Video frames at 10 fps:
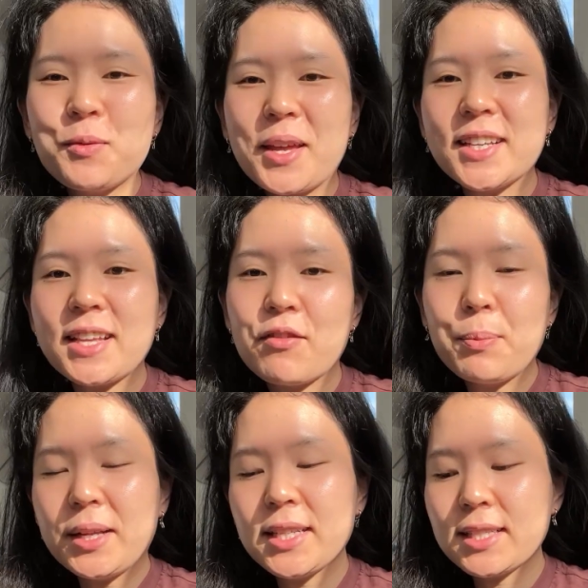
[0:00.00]
because
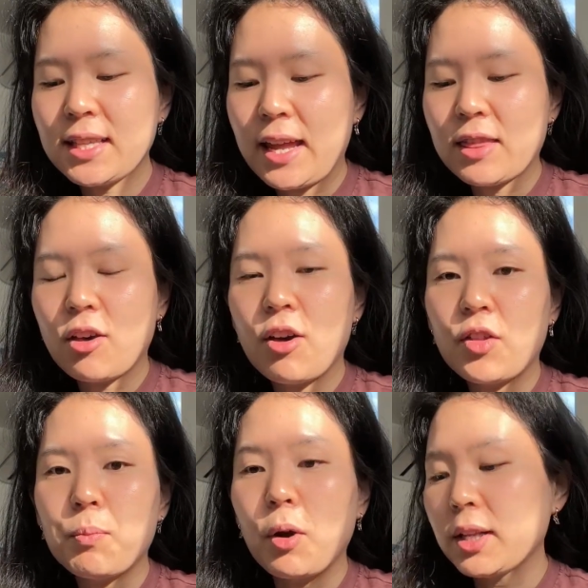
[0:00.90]
everybody's length on
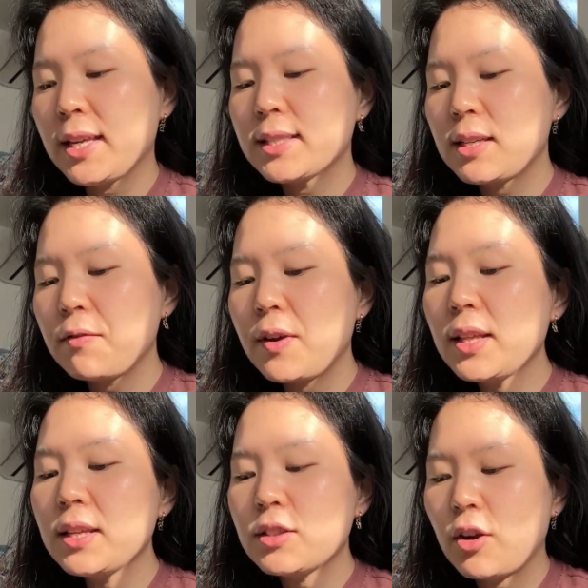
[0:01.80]
their body is
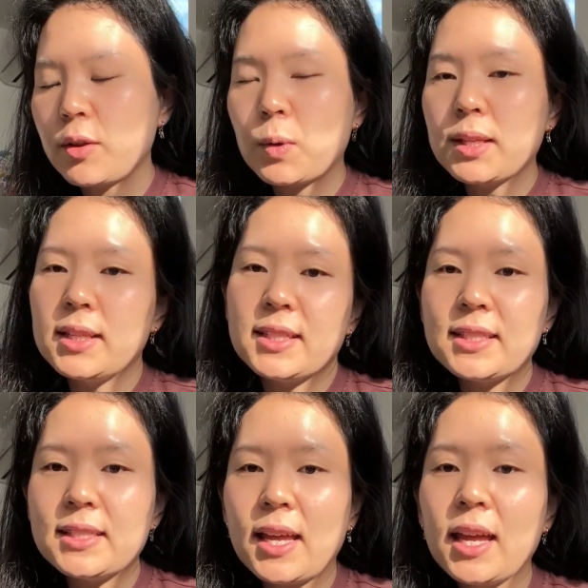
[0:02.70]
different, sorry, Nordlund
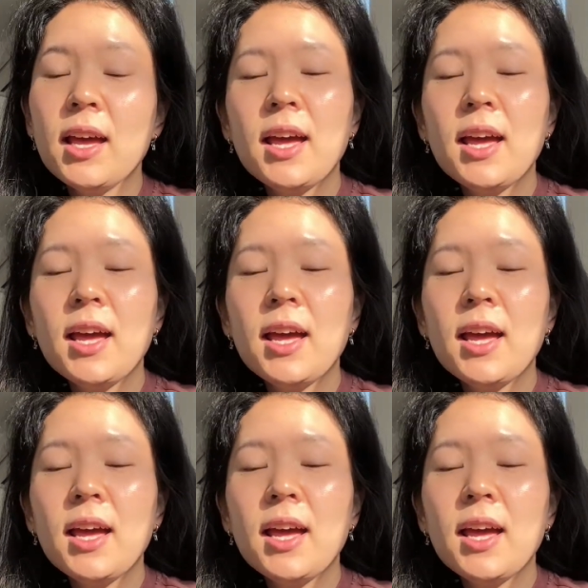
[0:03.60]
doesn't say